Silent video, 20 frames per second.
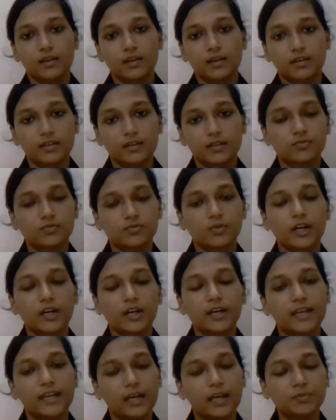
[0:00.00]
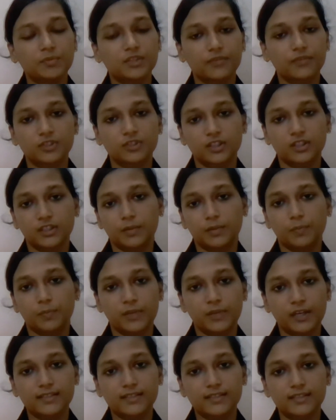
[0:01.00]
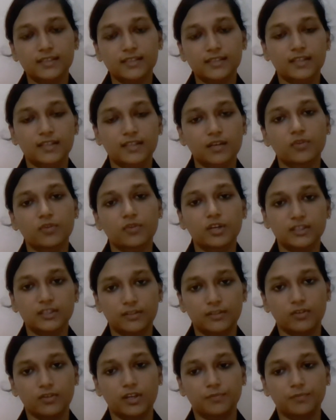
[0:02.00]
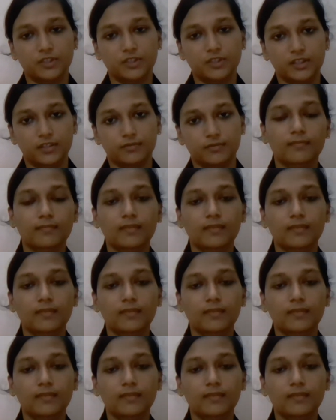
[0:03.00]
These were named after the places they were developed in.